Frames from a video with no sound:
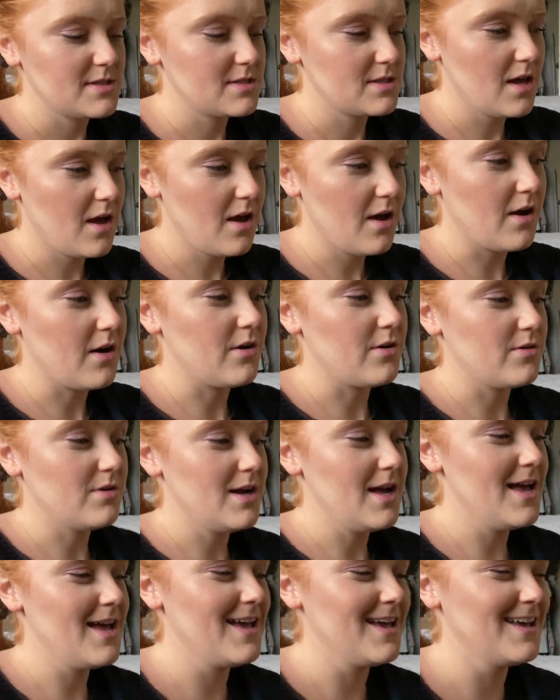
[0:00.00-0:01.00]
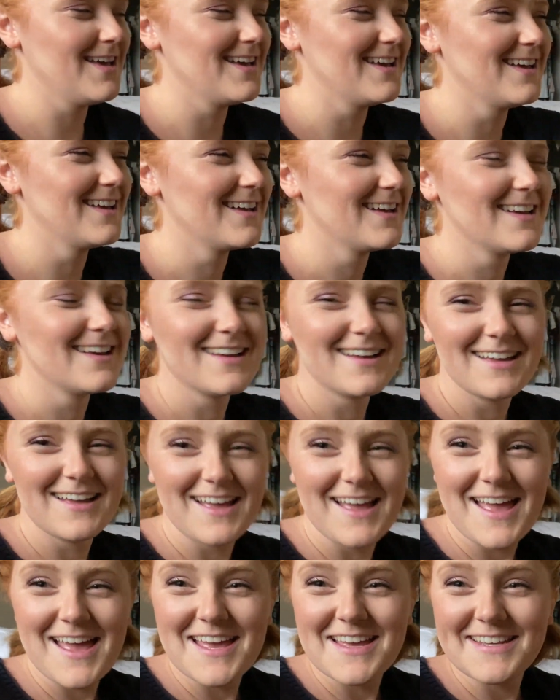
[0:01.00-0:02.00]
So
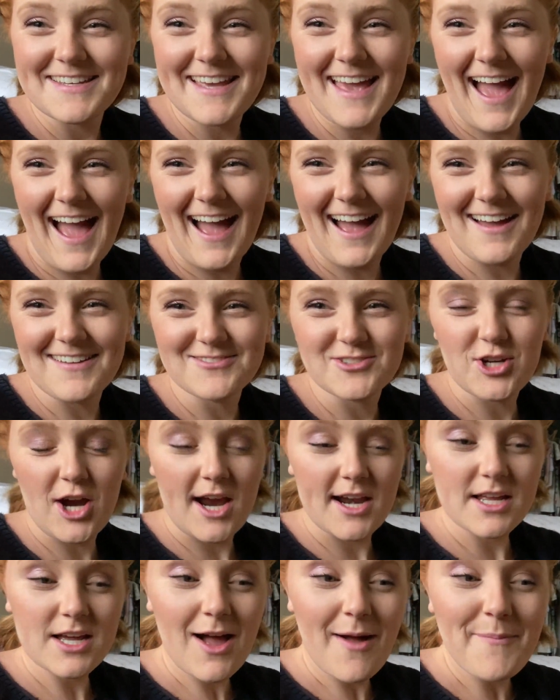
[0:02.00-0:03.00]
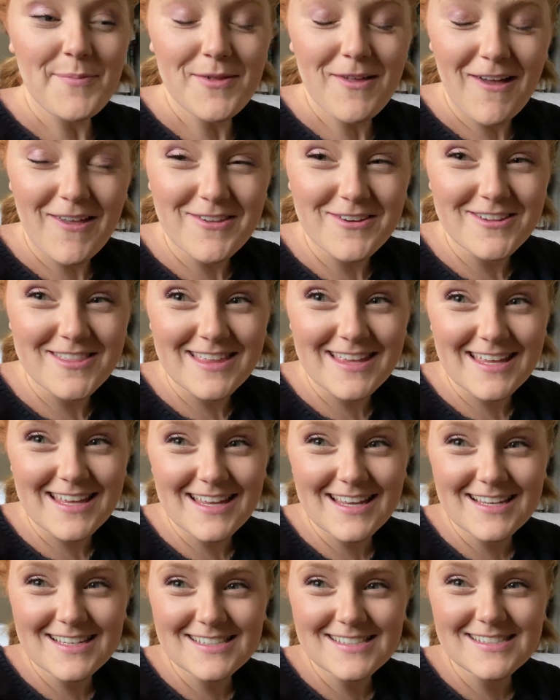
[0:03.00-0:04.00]
yeah, tried a couple other
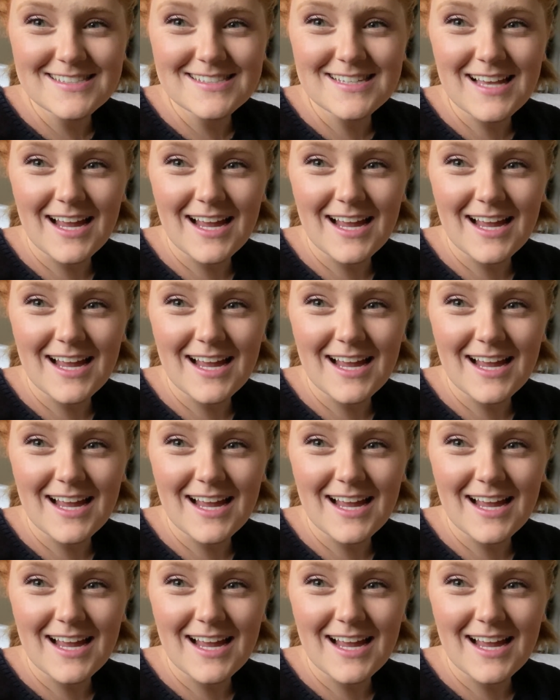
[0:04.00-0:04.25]
things.